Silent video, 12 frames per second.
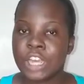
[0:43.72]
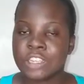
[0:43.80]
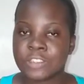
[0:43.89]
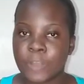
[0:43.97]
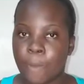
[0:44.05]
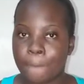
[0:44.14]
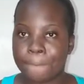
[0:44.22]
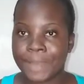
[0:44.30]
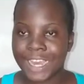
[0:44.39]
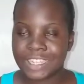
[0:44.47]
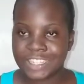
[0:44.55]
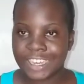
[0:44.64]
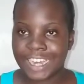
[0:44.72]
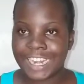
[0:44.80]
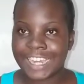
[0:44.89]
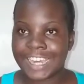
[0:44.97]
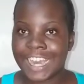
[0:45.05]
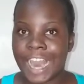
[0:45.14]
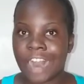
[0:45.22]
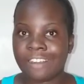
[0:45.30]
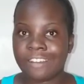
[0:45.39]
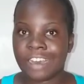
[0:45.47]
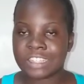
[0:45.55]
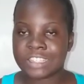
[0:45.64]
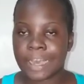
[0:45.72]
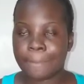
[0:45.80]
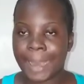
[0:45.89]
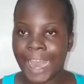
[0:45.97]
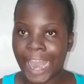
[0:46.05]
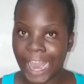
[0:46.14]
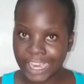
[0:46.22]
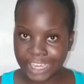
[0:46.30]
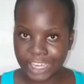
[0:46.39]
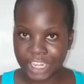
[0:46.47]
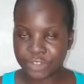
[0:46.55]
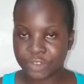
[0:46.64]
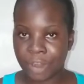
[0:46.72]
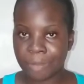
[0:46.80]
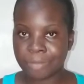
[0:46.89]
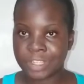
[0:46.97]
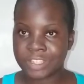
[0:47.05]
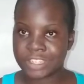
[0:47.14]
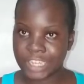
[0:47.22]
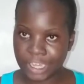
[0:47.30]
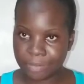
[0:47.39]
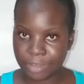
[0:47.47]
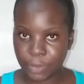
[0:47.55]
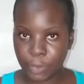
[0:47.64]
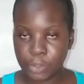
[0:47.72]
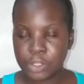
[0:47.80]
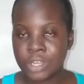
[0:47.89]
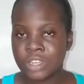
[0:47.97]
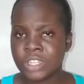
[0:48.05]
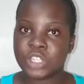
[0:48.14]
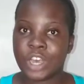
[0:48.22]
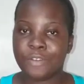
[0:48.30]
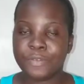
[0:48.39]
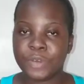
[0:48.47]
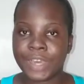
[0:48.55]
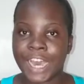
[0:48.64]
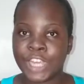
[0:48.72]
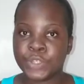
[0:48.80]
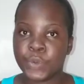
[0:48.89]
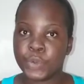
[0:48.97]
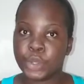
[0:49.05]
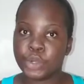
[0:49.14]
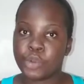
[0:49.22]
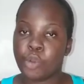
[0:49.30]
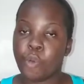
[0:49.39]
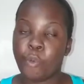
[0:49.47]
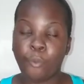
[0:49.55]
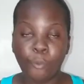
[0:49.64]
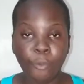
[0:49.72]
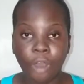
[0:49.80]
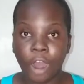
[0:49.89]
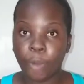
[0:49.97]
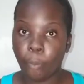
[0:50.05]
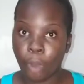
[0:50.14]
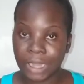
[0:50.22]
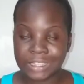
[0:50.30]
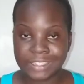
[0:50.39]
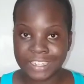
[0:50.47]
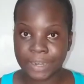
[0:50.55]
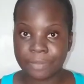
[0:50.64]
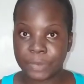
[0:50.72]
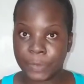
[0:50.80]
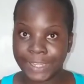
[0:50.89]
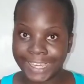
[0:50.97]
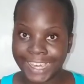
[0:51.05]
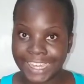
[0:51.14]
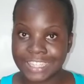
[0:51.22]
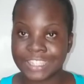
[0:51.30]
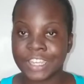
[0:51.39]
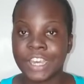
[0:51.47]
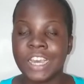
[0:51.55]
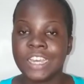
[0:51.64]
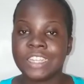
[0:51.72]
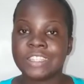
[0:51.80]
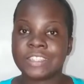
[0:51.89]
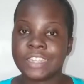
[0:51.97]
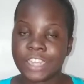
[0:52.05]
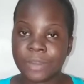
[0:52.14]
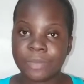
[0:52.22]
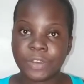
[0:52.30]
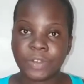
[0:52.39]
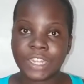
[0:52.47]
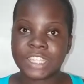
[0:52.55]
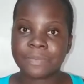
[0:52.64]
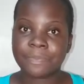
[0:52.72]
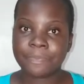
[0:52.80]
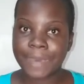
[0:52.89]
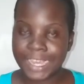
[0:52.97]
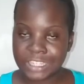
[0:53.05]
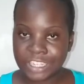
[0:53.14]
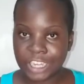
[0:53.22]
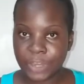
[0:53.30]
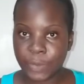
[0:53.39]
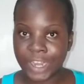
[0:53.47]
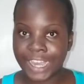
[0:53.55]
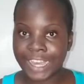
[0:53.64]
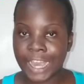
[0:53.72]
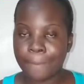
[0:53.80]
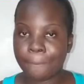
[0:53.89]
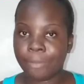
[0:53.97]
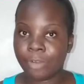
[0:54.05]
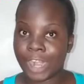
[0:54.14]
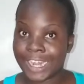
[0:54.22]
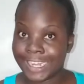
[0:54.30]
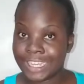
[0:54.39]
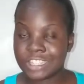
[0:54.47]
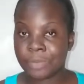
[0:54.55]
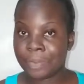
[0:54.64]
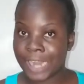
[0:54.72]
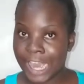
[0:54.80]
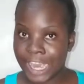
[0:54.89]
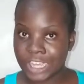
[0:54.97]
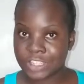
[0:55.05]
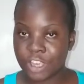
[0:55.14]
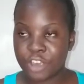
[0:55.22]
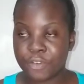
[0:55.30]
So basically, I got a package from Sticker Mule. Those of you guys who don't know who or what Sticker Mule is, Sticker Mule is basically where you can get branded supplies